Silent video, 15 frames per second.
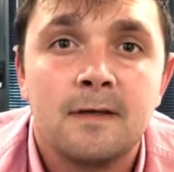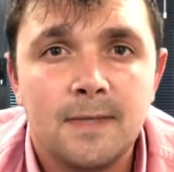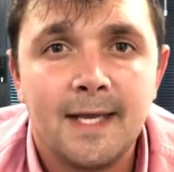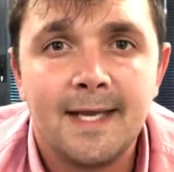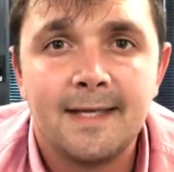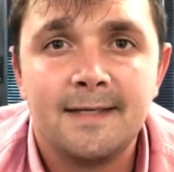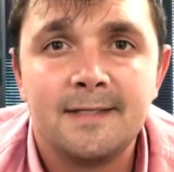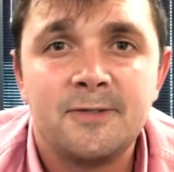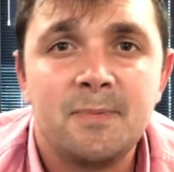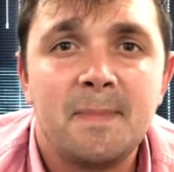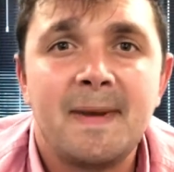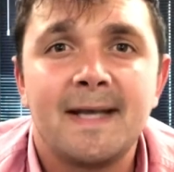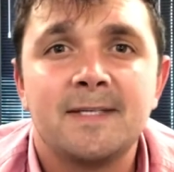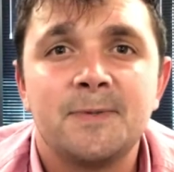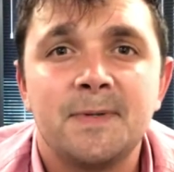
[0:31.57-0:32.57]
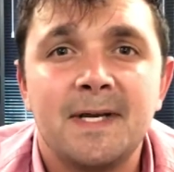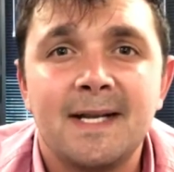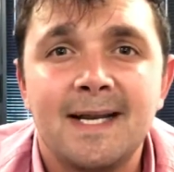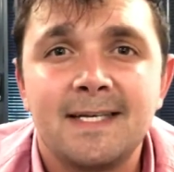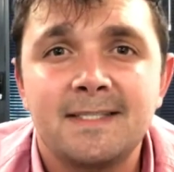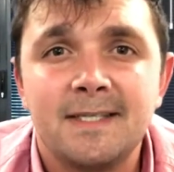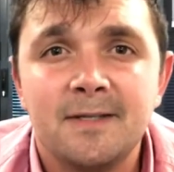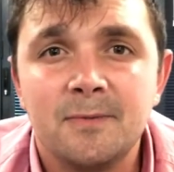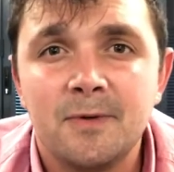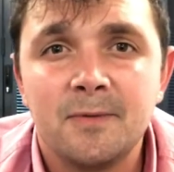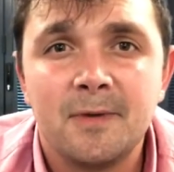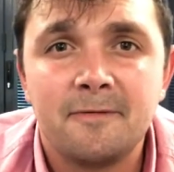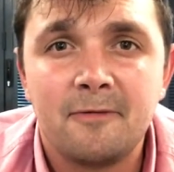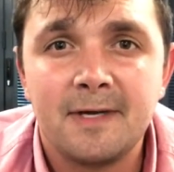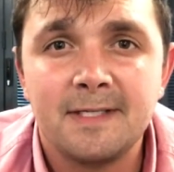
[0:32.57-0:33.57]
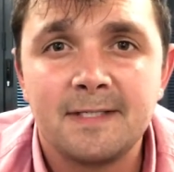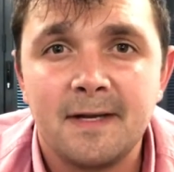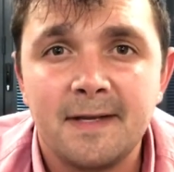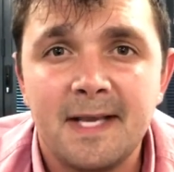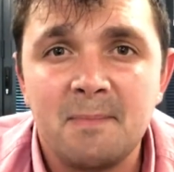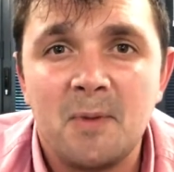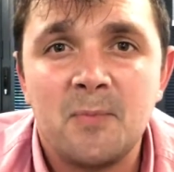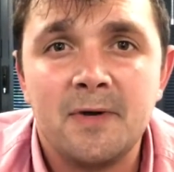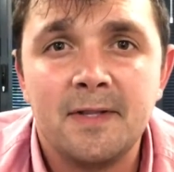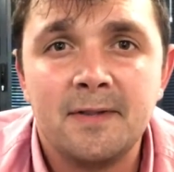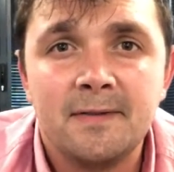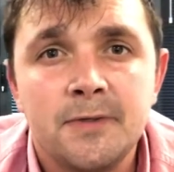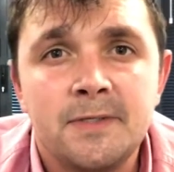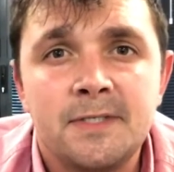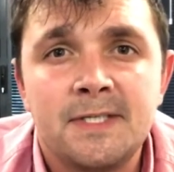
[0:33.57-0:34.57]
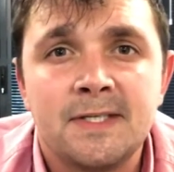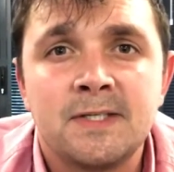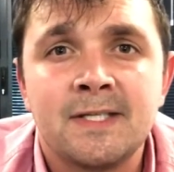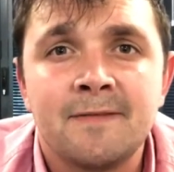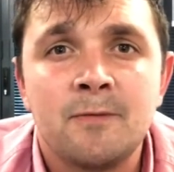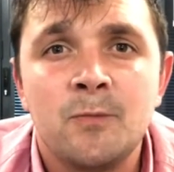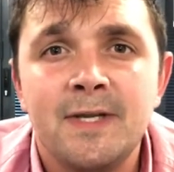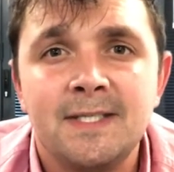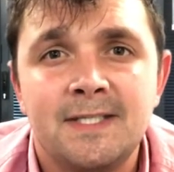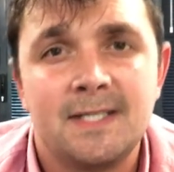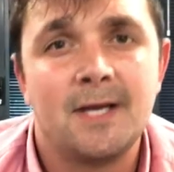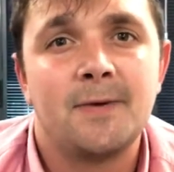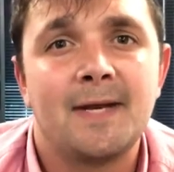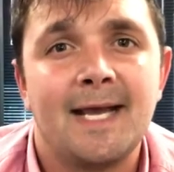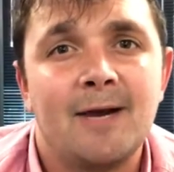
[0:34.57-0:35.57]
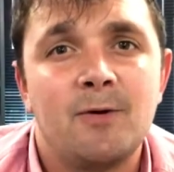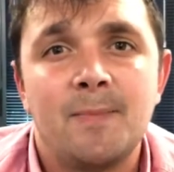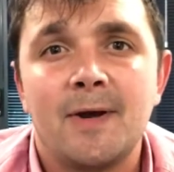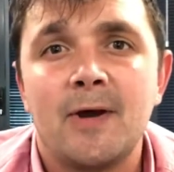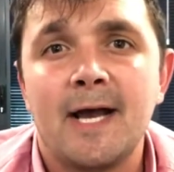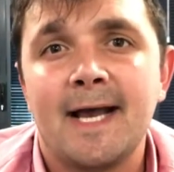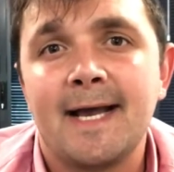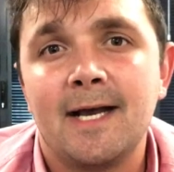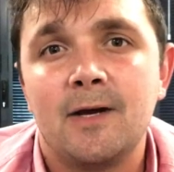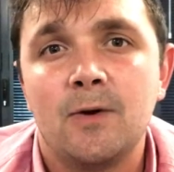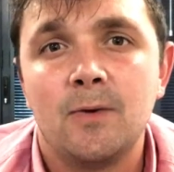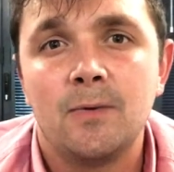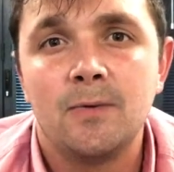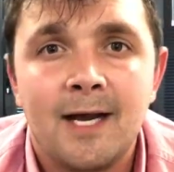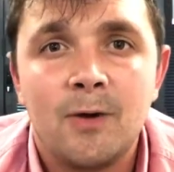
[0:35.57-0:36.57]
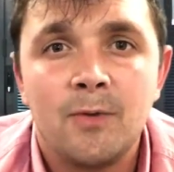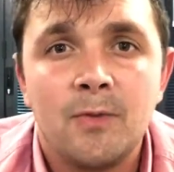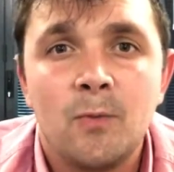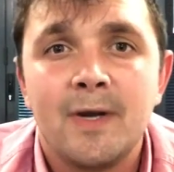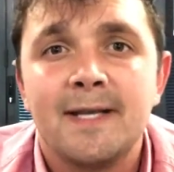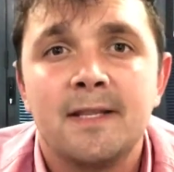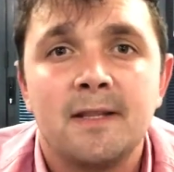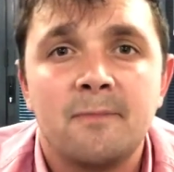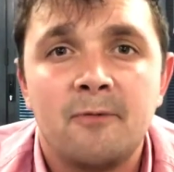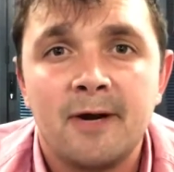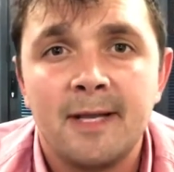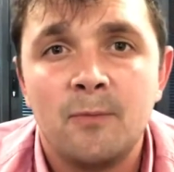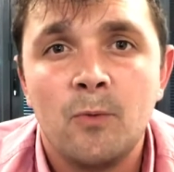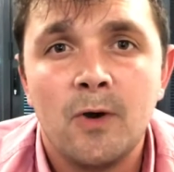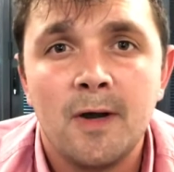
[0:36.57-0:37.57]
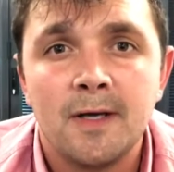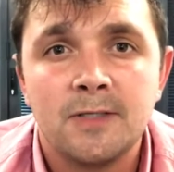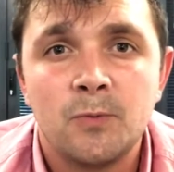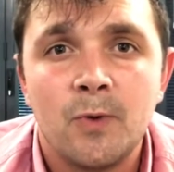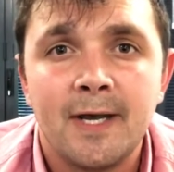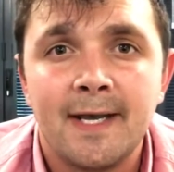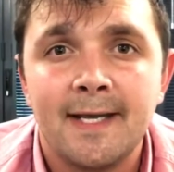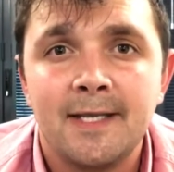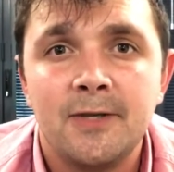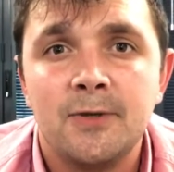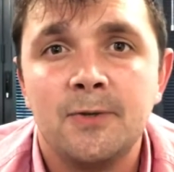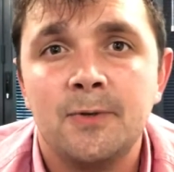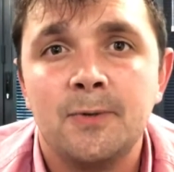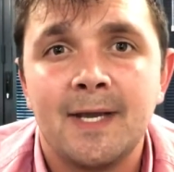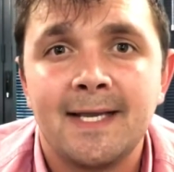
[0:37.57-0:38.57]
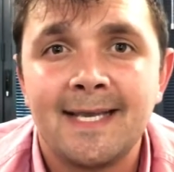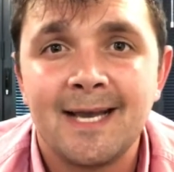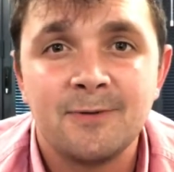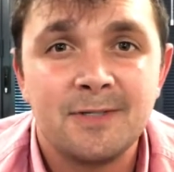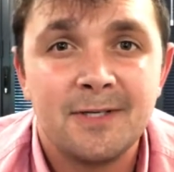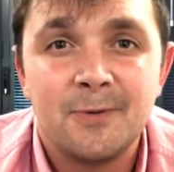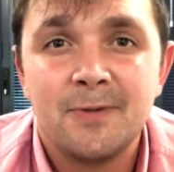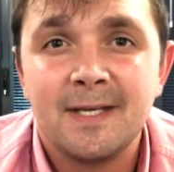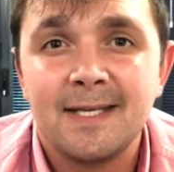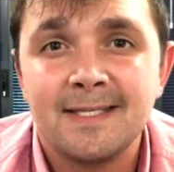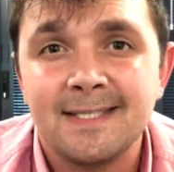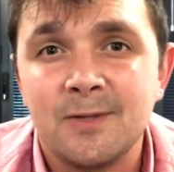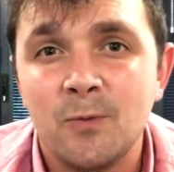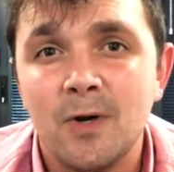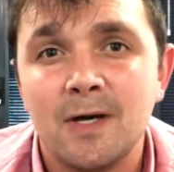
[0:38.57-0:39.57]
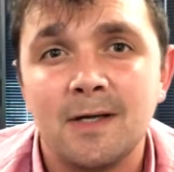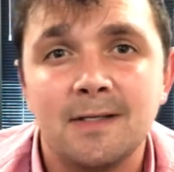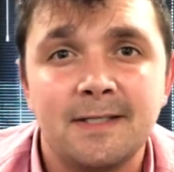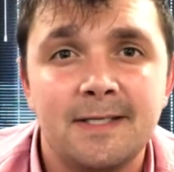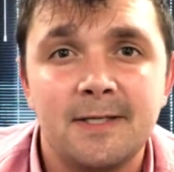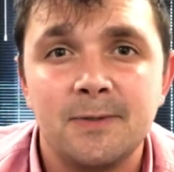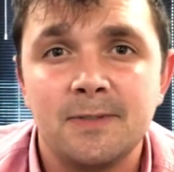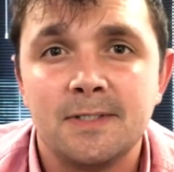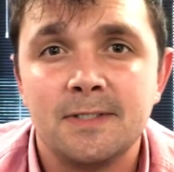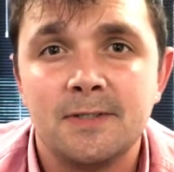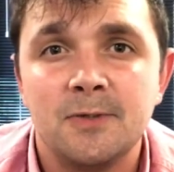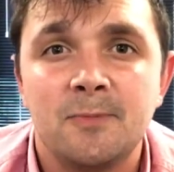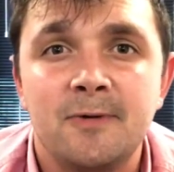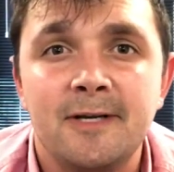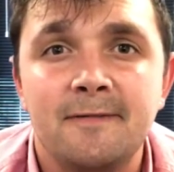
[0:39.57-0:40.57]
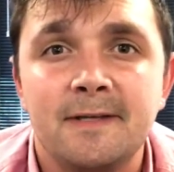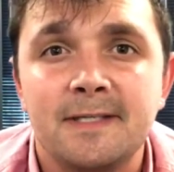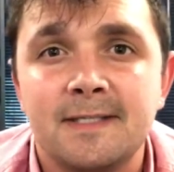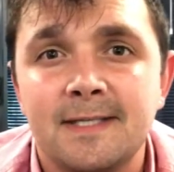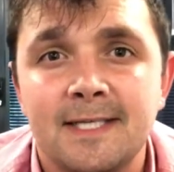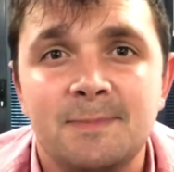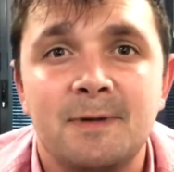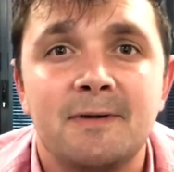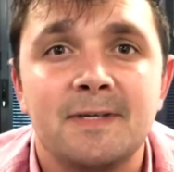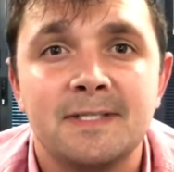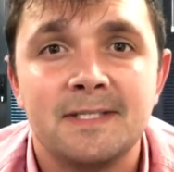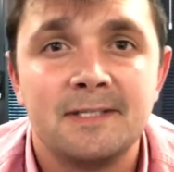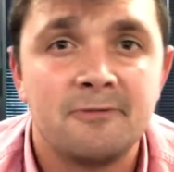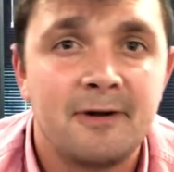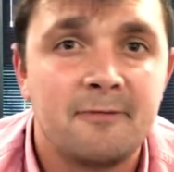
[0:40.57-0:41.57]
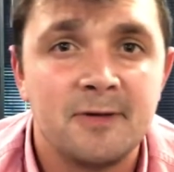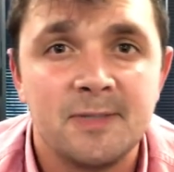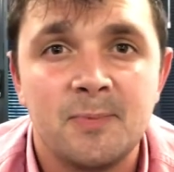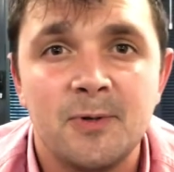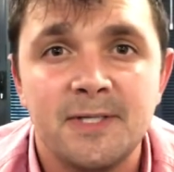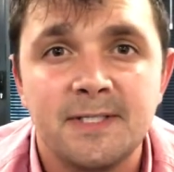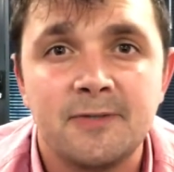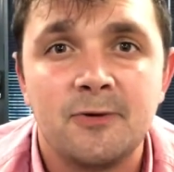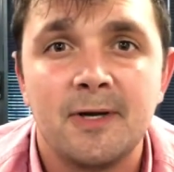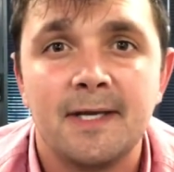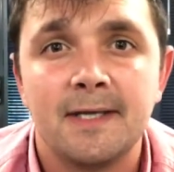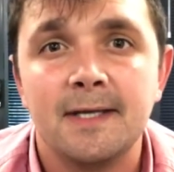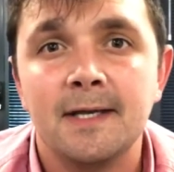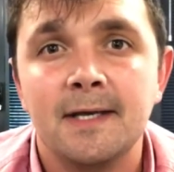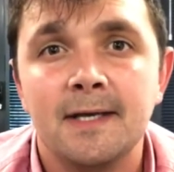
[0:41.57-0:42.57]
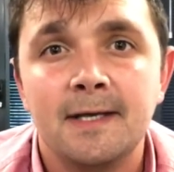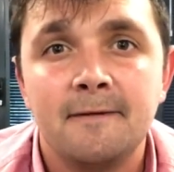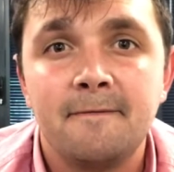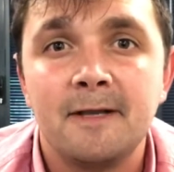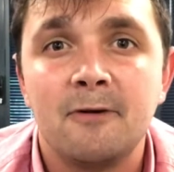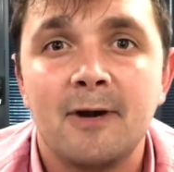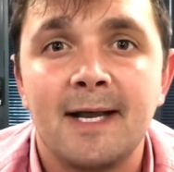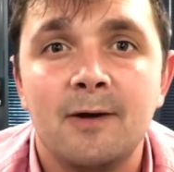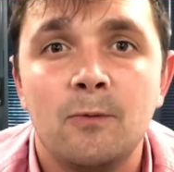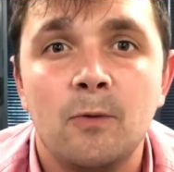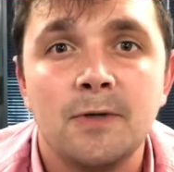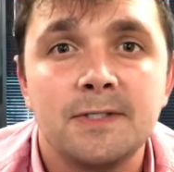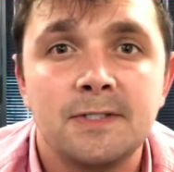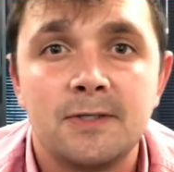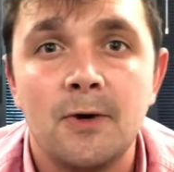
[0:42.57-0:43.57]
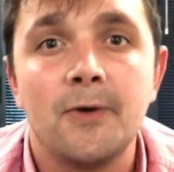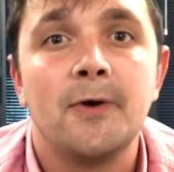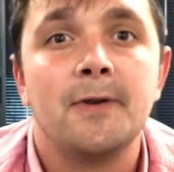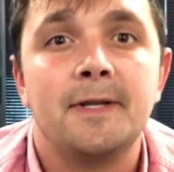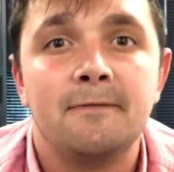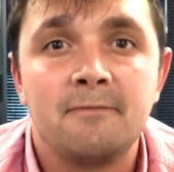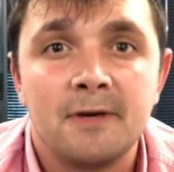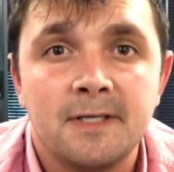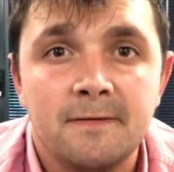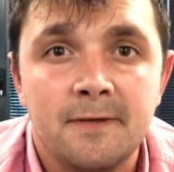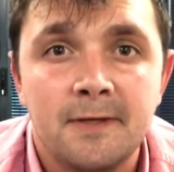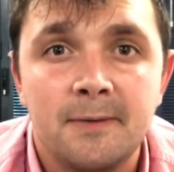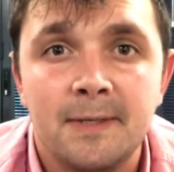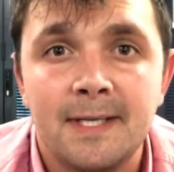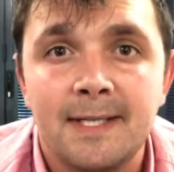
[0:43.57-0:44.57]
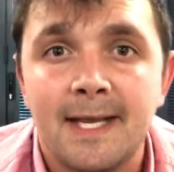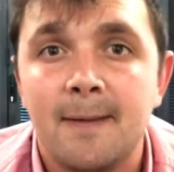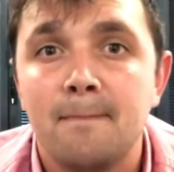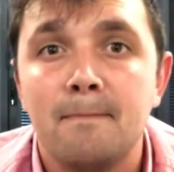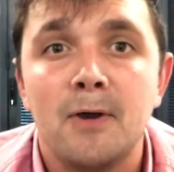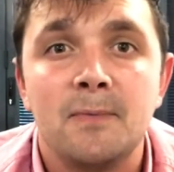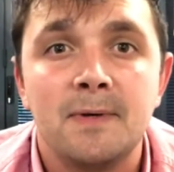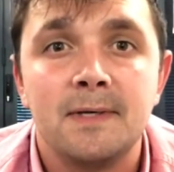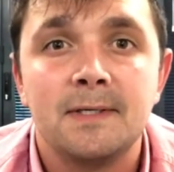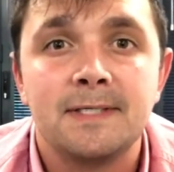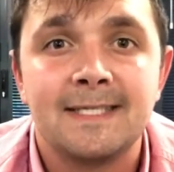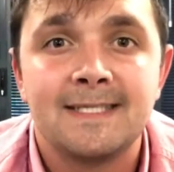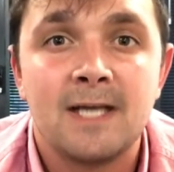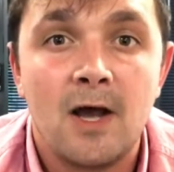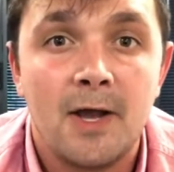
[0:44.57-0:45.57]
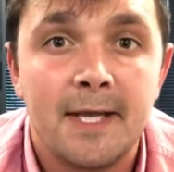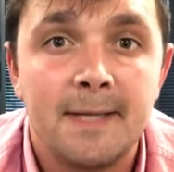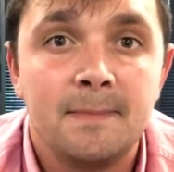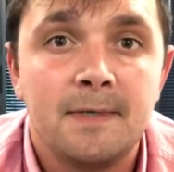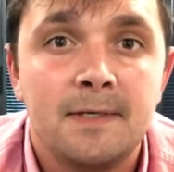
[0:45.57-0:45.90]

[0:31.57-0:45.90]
and it took me back to an analogy that one of my friends kind of came up with six or seven weeks ago now about how the way that the brain works, where you encounter new things in the world, it uses your previous experiences as reference points to try and figure out what's gone on in front of you in that moment in time